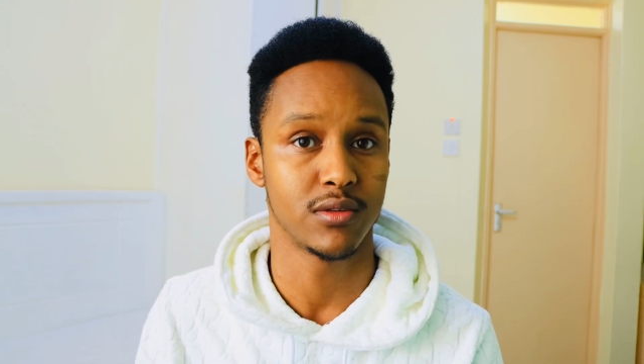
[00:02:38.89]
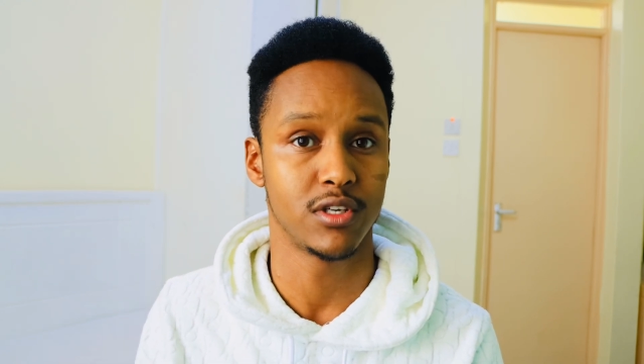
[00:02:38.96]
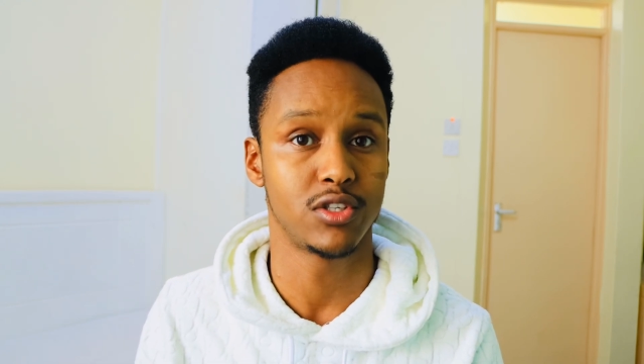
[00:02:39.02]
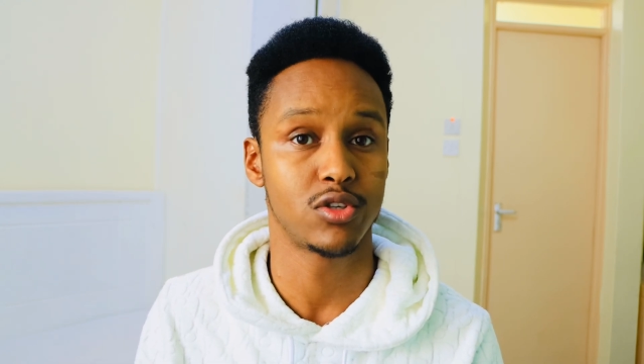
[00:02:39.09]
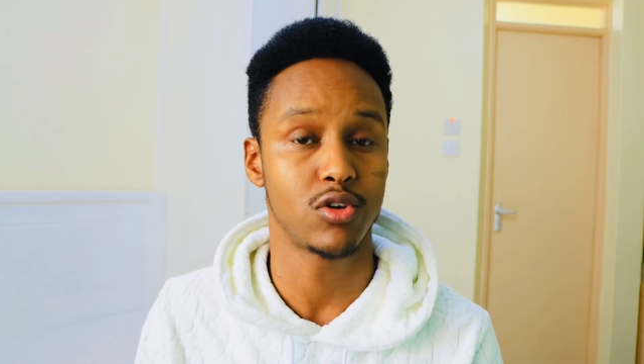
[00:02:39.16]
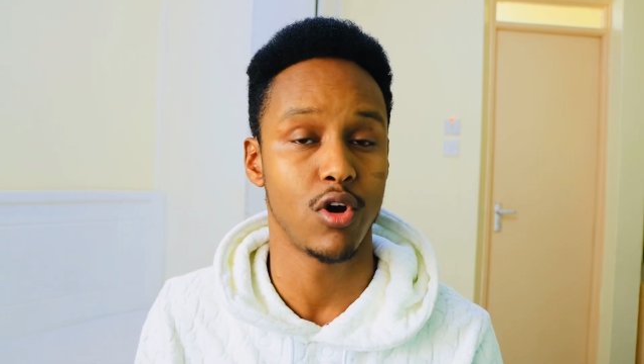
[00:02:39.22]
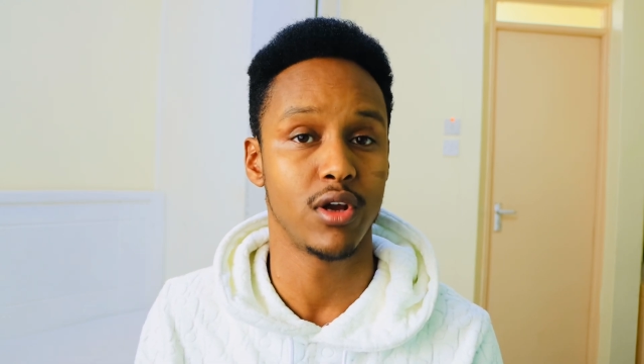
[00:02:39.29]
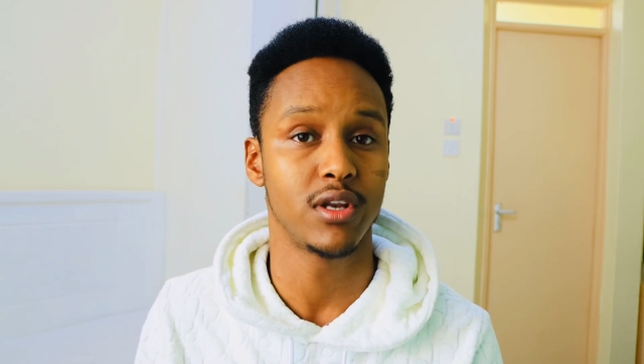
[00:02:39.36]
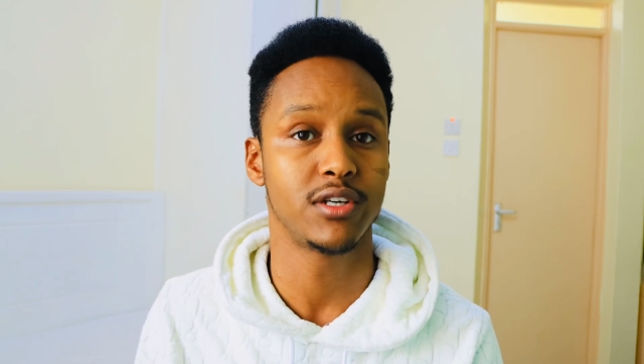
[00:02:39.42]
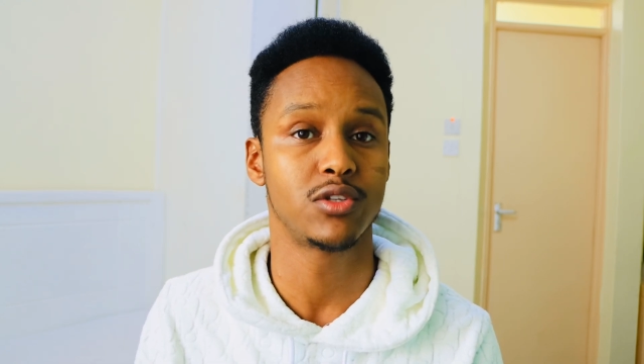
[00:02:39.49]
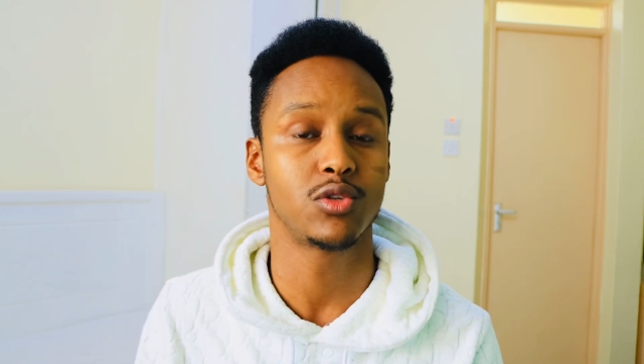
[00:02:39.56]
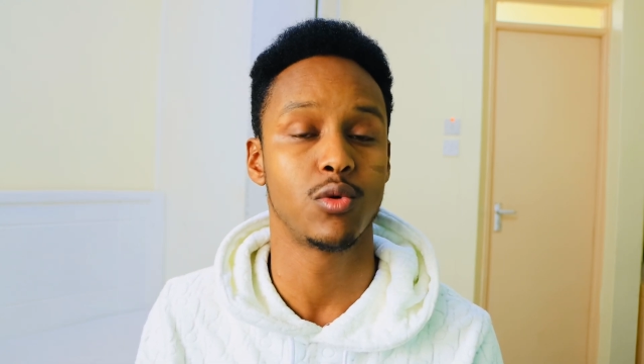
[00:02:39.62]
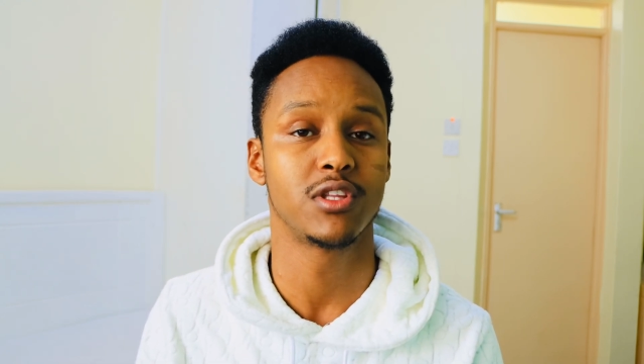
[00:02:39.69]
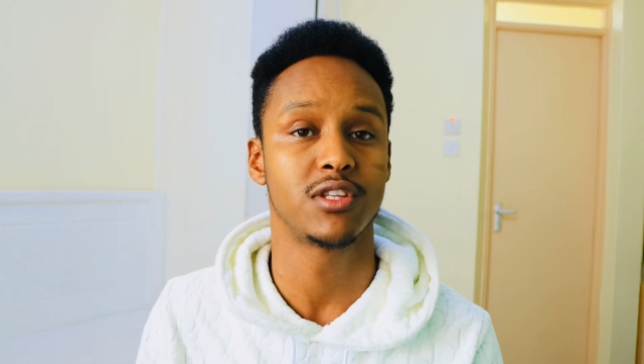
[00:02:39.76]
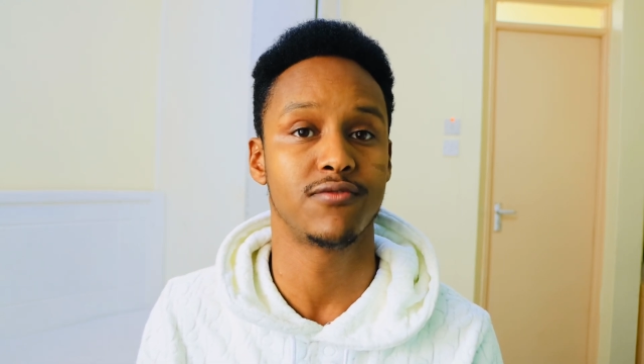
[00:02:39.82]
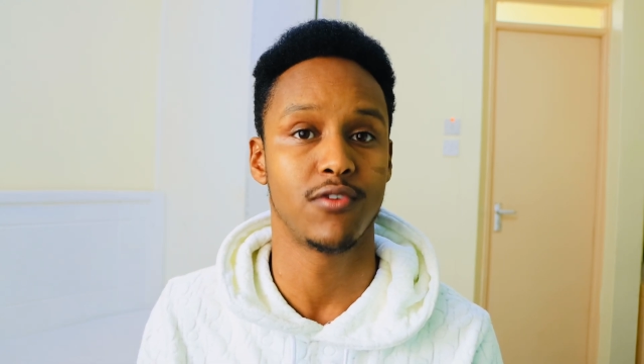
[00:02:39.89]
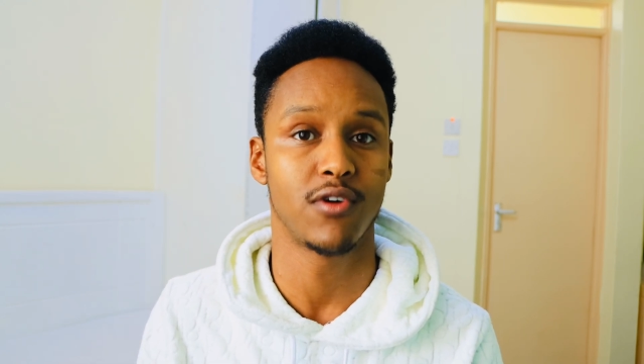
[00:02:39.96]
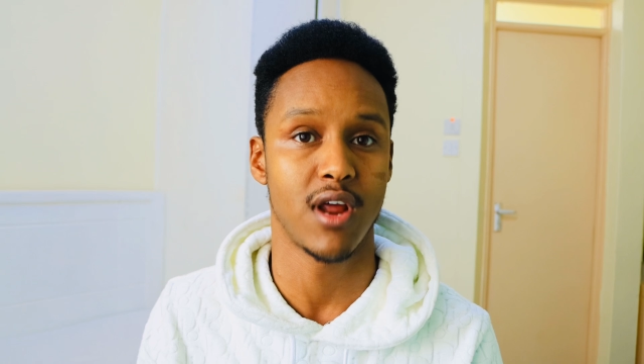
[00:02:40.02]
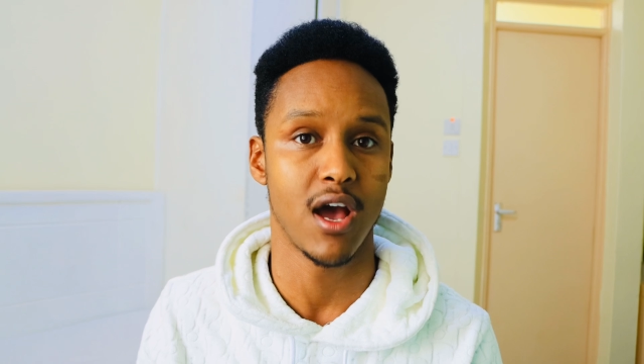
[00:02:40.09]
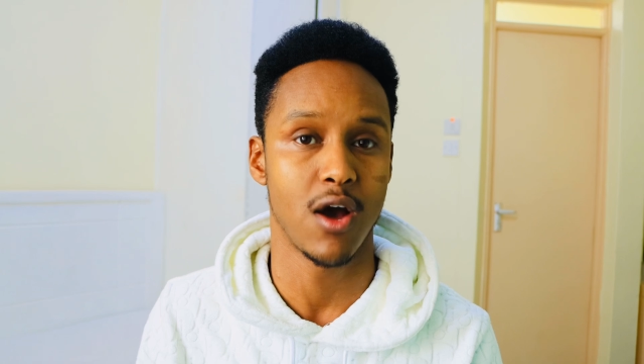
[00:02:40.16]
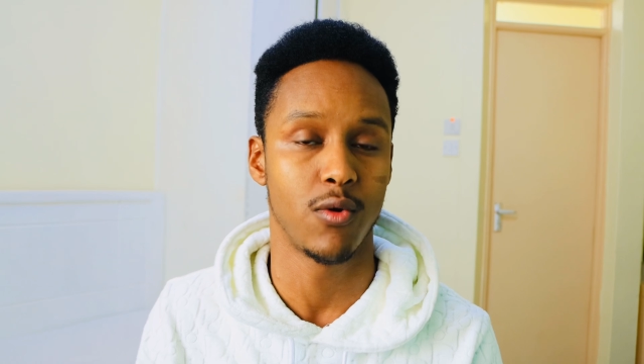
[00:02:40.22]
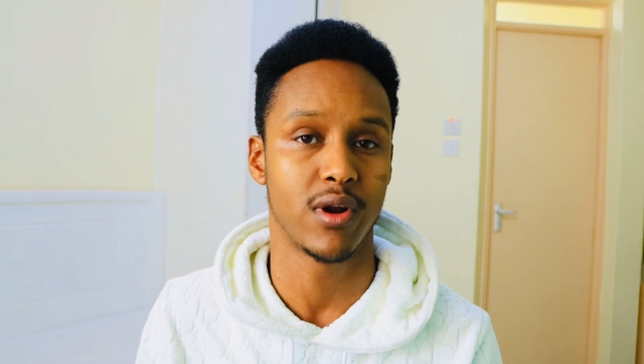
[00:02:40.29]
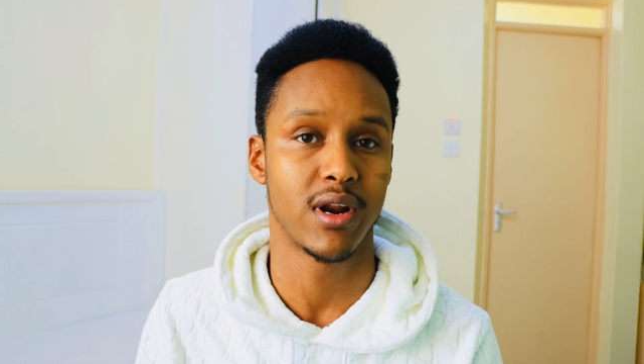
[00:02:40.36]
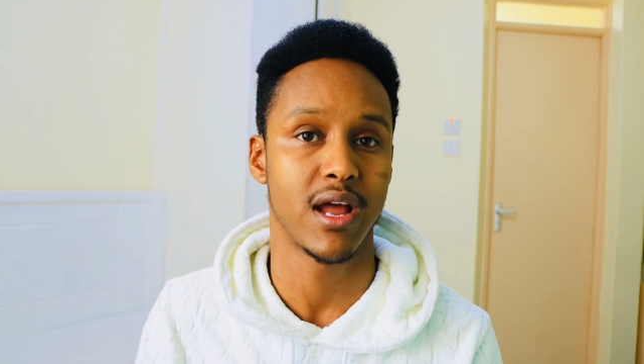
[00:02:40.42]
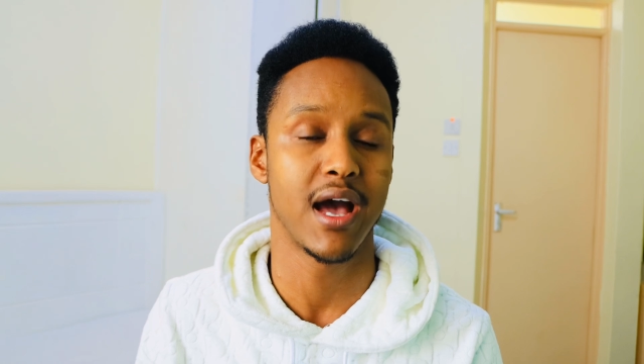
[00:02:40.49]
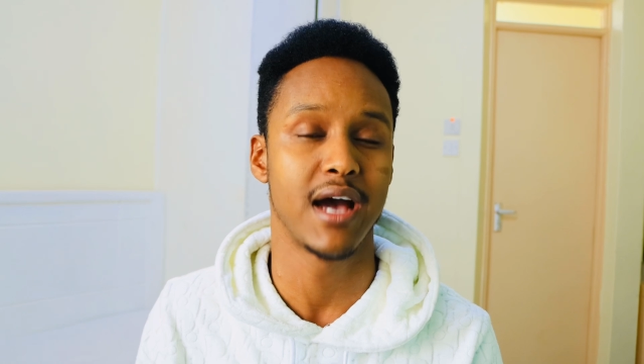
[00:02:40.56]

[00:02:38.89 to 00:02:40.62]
It's called 24-Hour